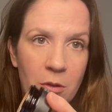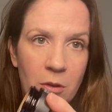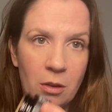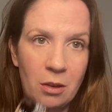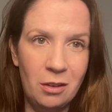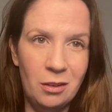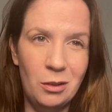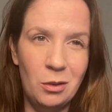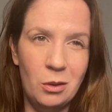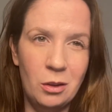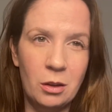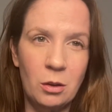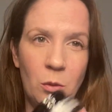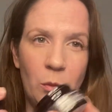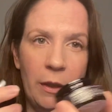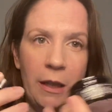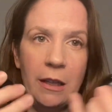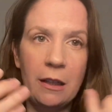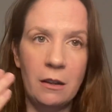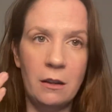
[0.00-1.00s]
a long
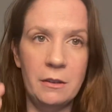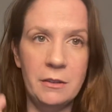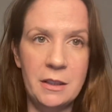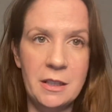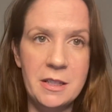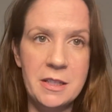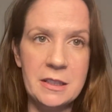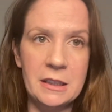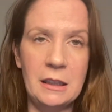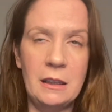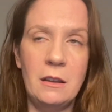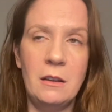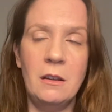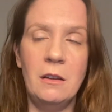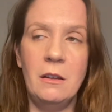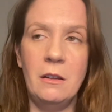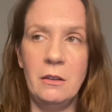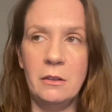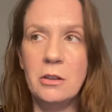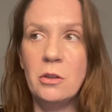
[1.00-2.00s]
way on the skin,
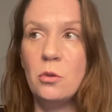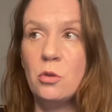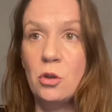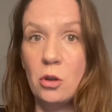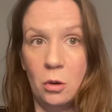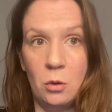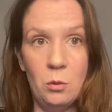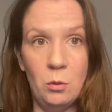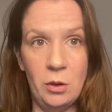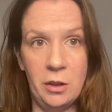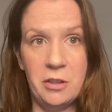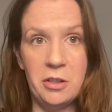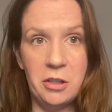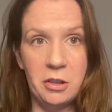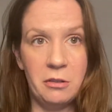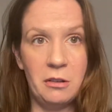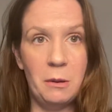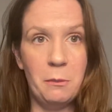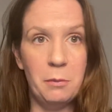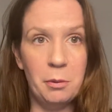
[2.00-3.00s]
although you don't want to
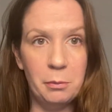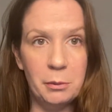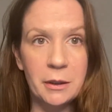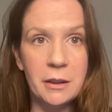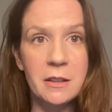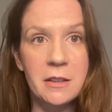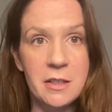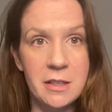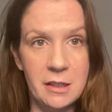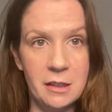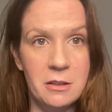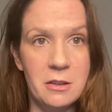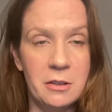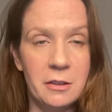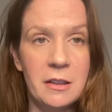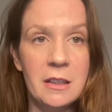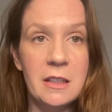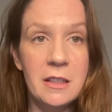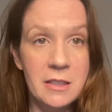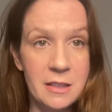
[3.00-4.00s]
scrimp because
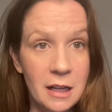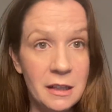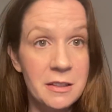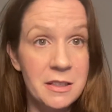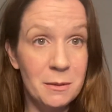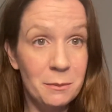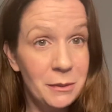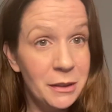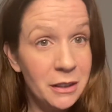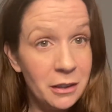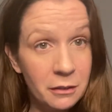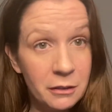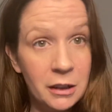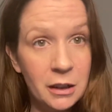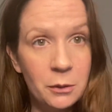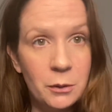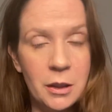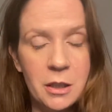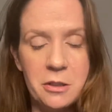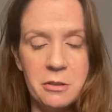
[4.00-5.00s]
sunscreen is not something you really
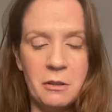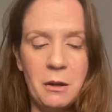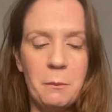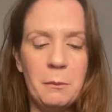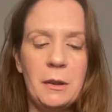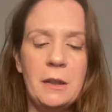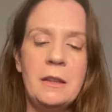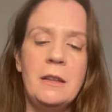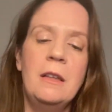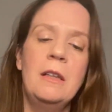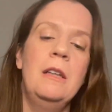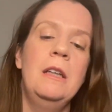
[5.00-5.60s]
want to scrimp on.